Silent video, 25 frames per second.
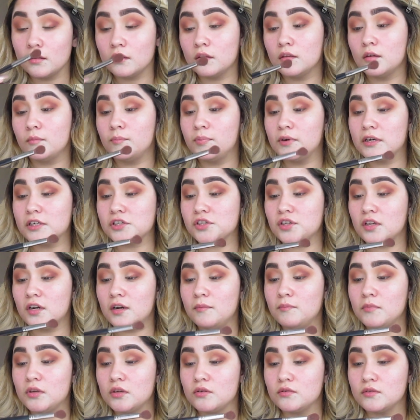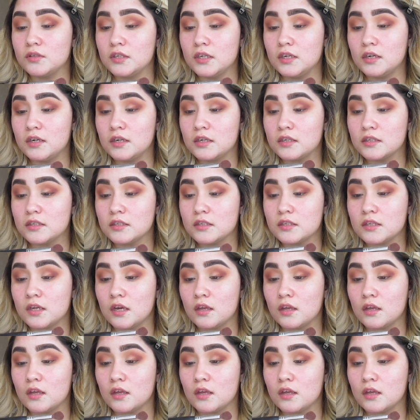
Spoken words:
The brush that I'm using is